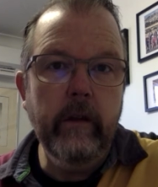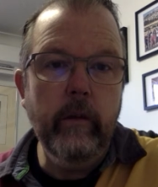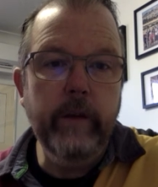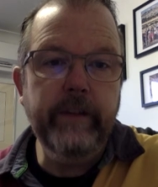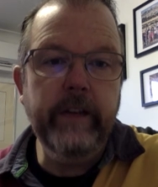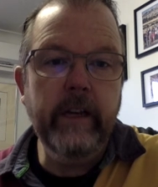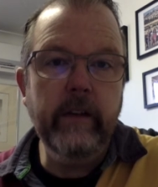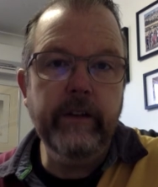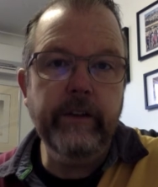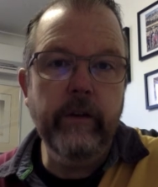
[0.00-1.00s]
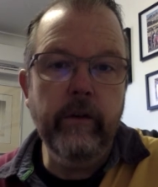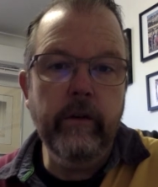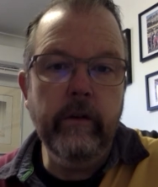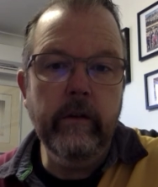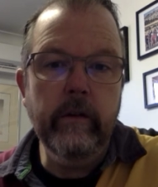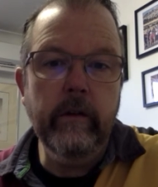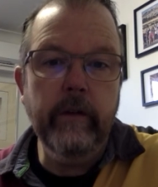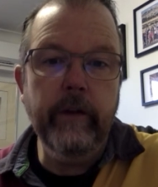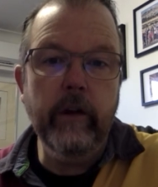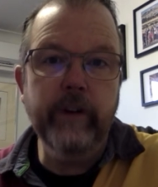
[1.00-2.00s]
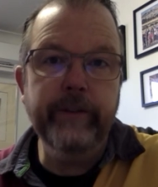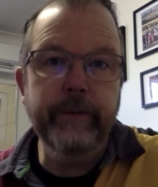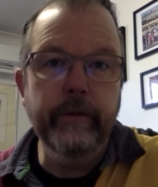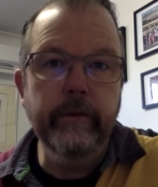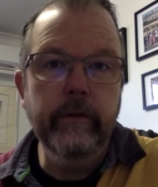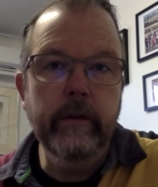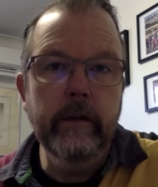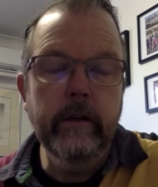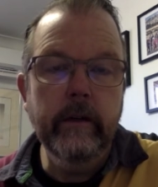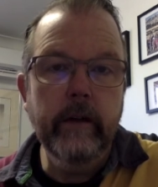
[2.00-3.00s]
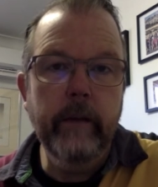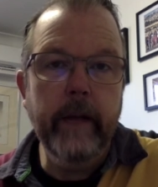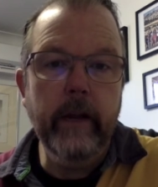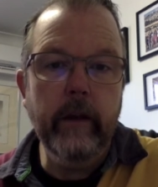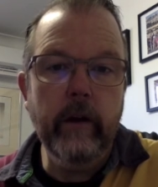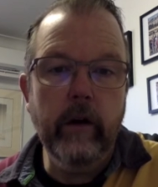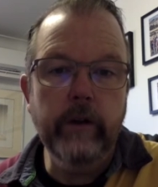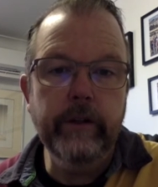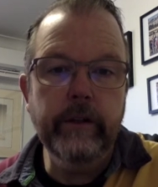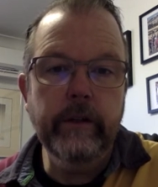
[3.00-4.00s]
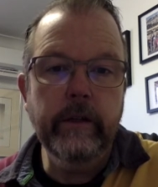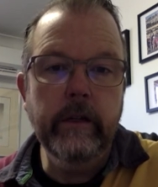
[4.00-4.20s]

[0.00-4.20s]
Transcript: We sing the song of the gospel no matter the cost.